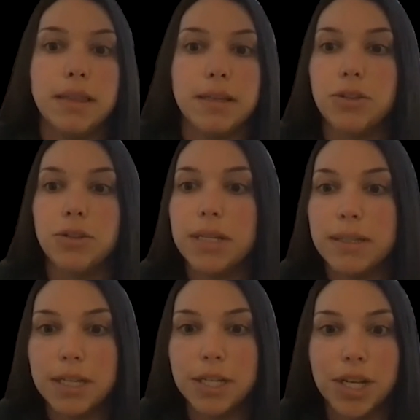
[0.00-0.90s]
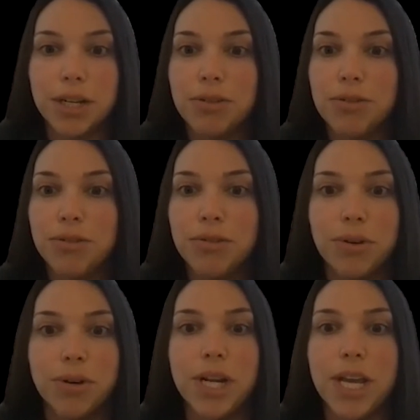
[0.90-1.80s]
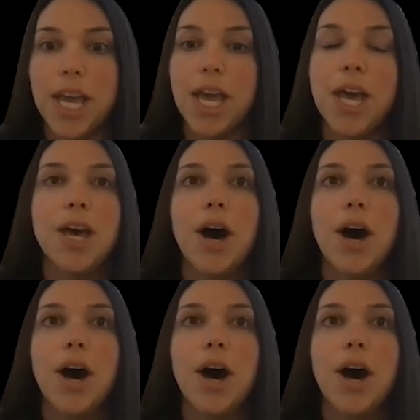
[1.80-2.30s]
this transition toward a